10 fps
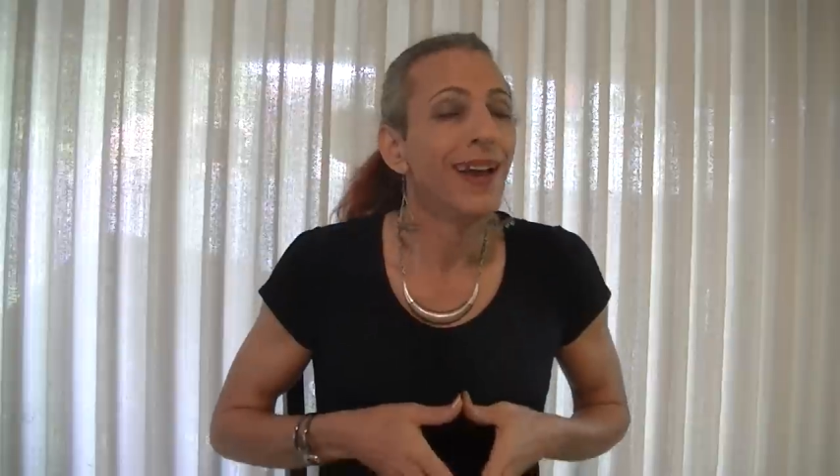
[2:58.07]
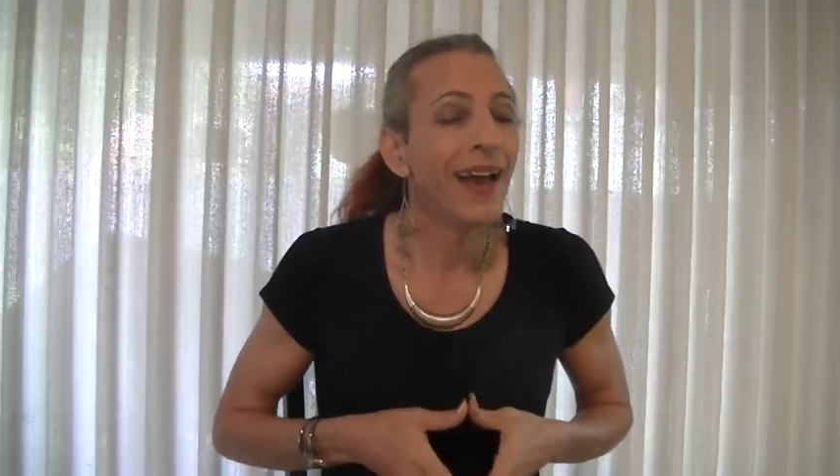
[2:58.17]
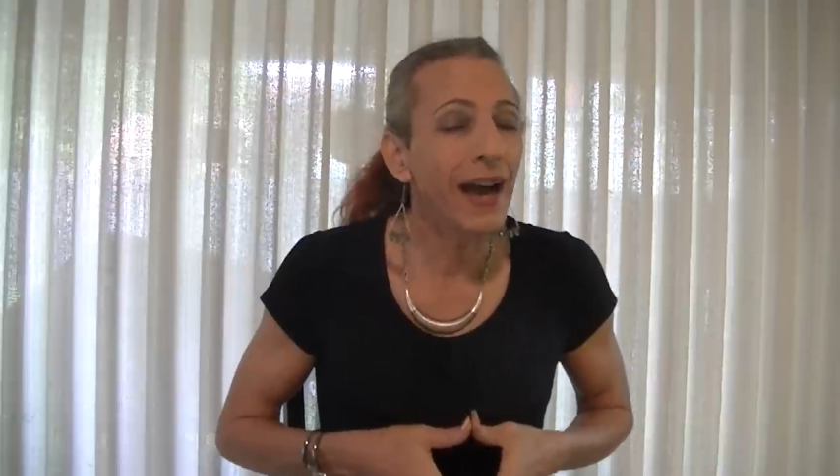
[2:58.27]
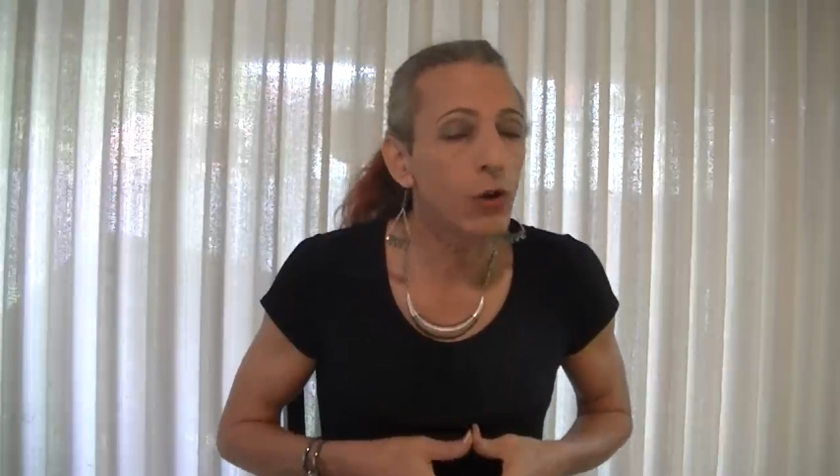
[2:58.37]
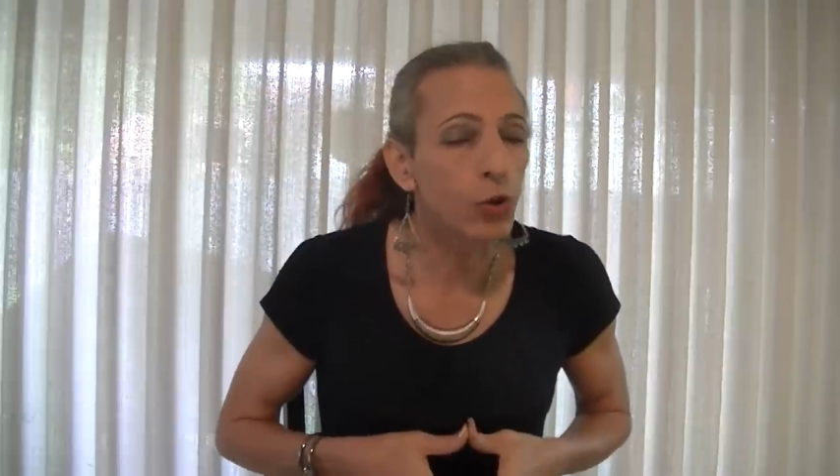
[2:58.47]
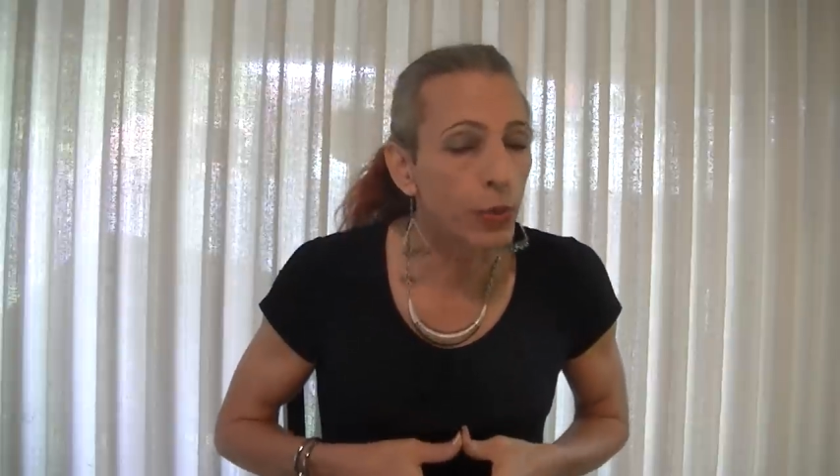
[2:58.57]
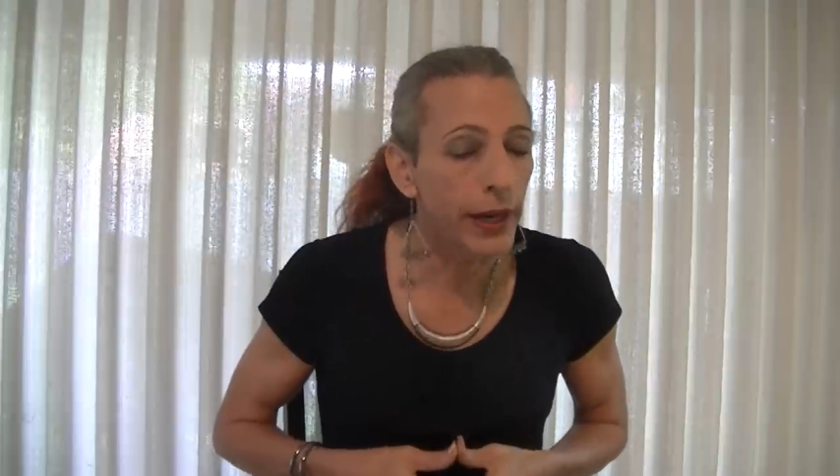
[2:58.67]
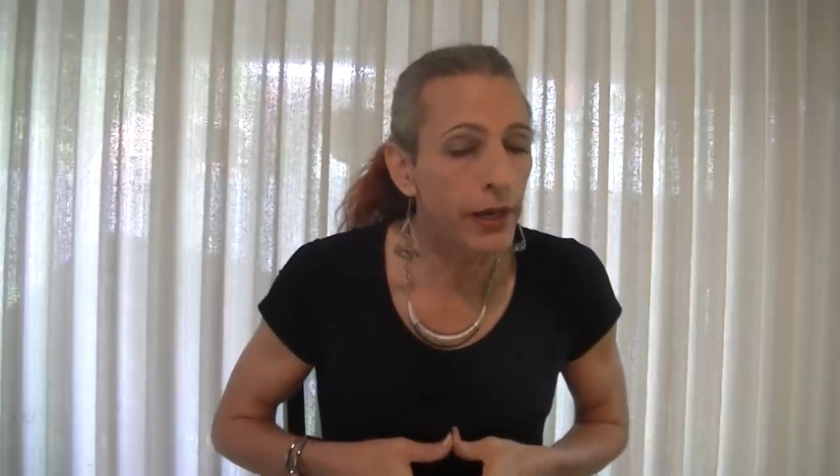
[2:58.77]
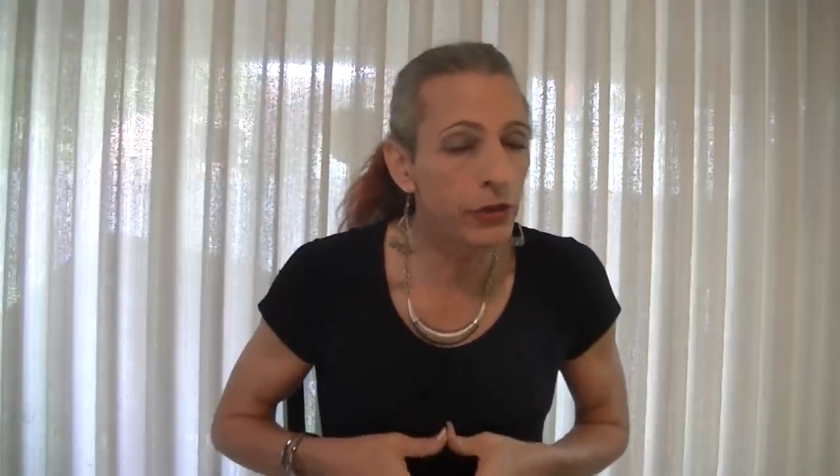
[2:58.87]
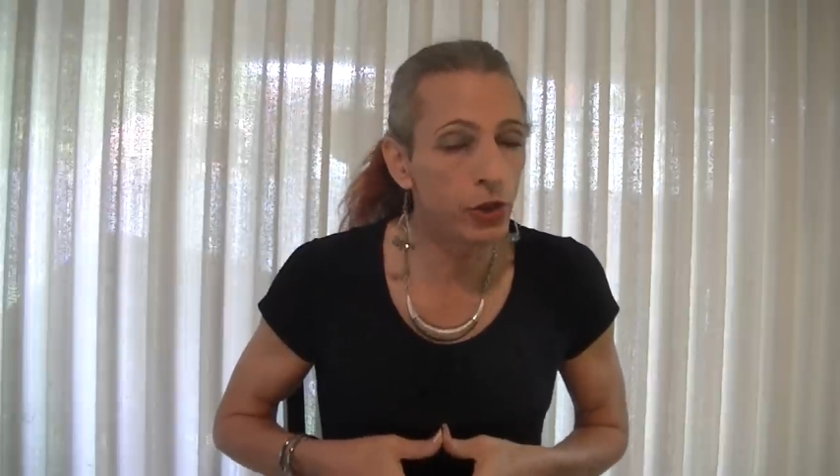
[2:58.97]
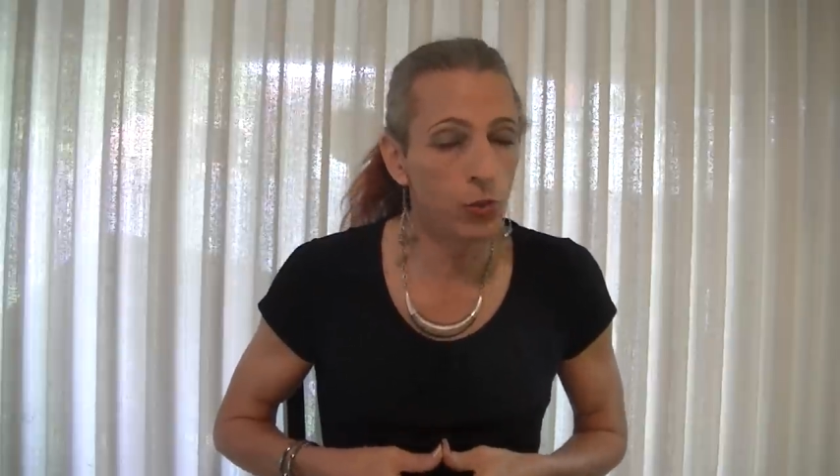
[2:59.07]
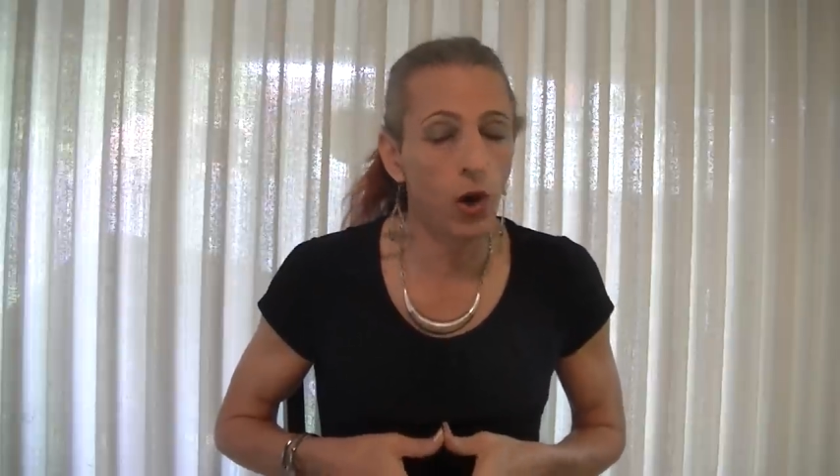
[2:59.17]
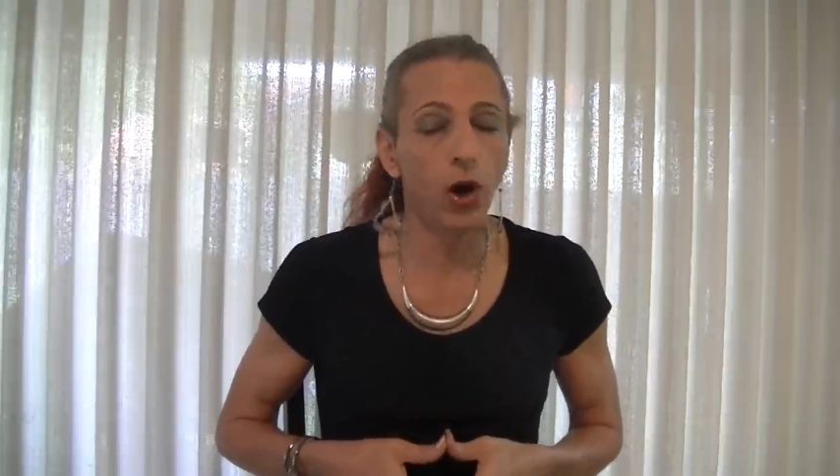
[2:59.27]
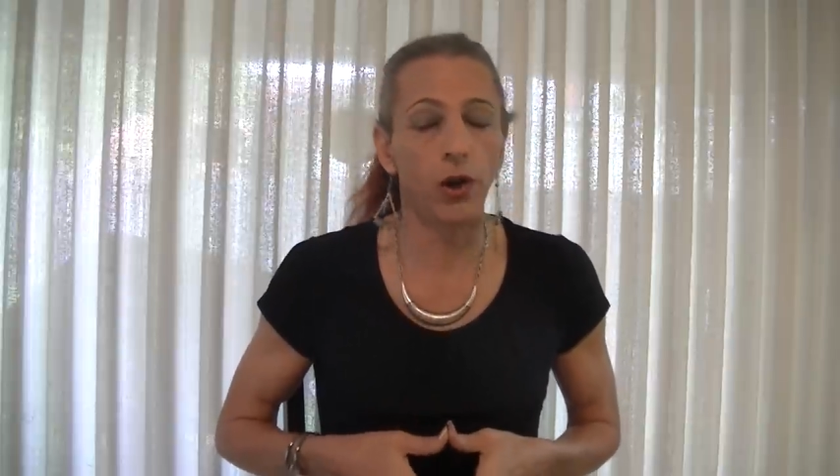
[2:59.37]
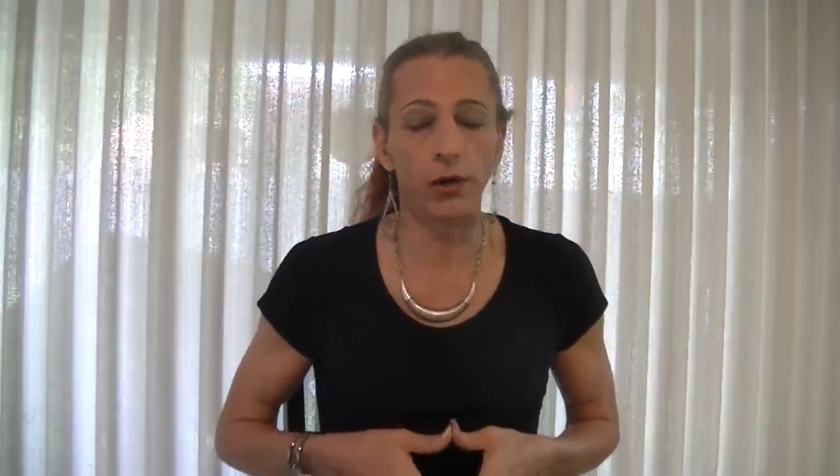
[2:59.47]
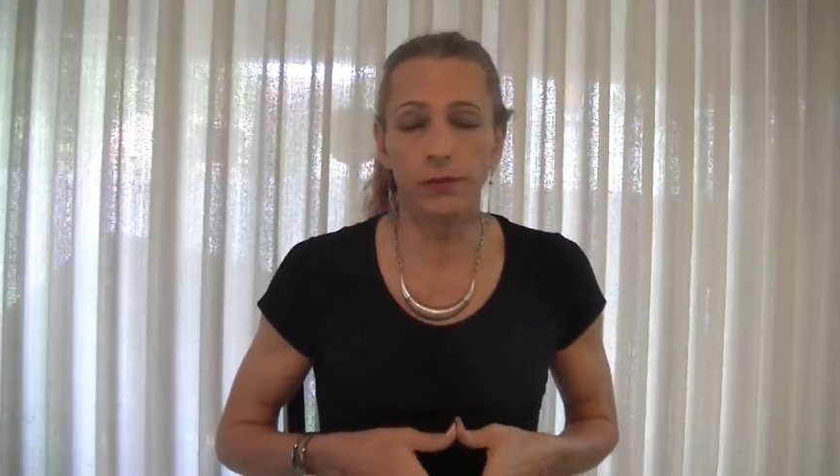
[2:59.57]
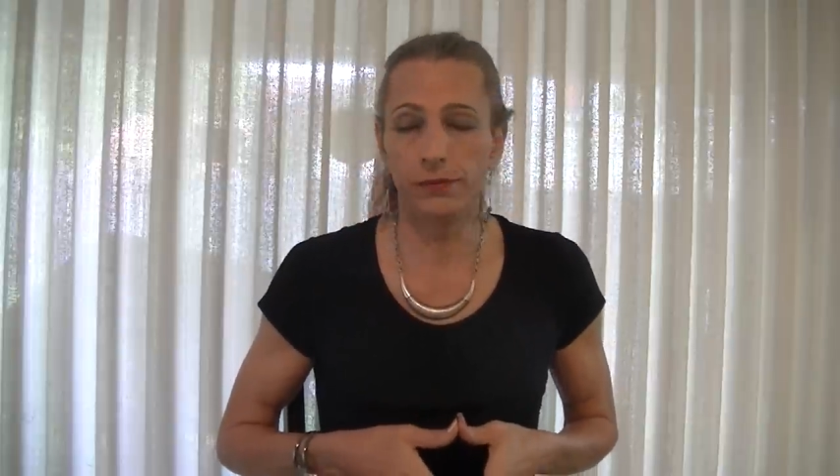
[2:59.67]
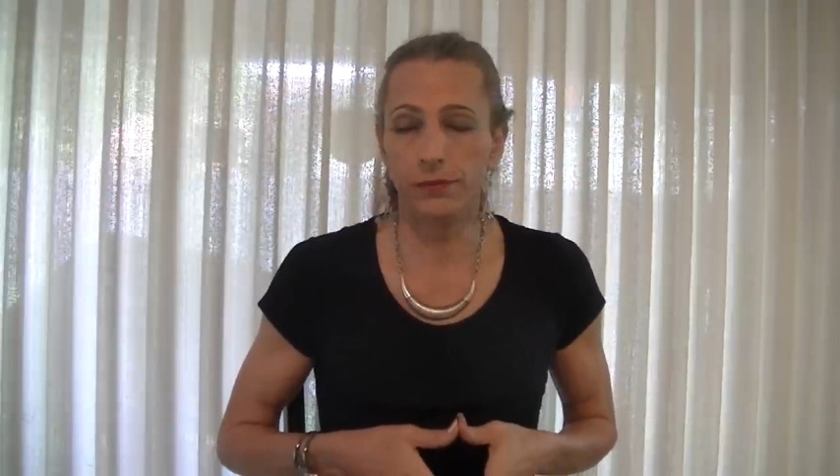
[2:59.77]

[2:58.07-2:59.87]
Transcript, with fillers: how grand you are.